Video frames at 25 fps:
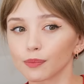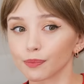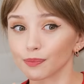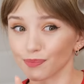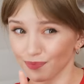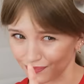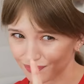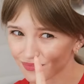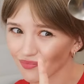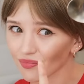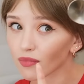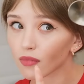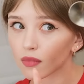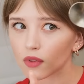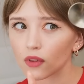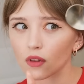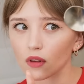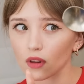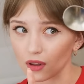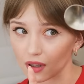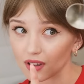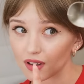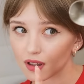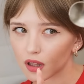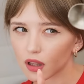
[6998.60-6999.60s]
think for a
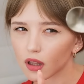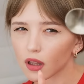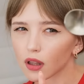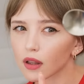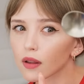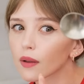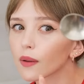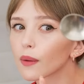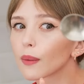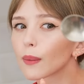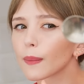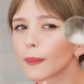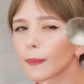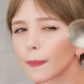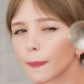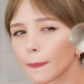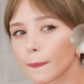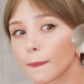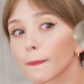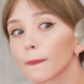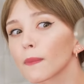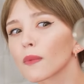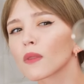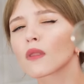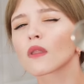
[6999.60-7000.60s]
second.
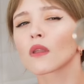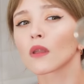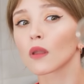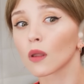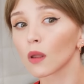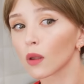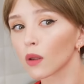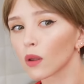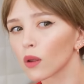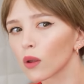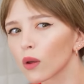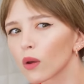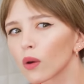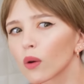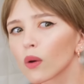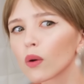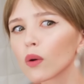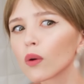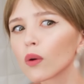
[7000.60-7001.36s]
This spoon has the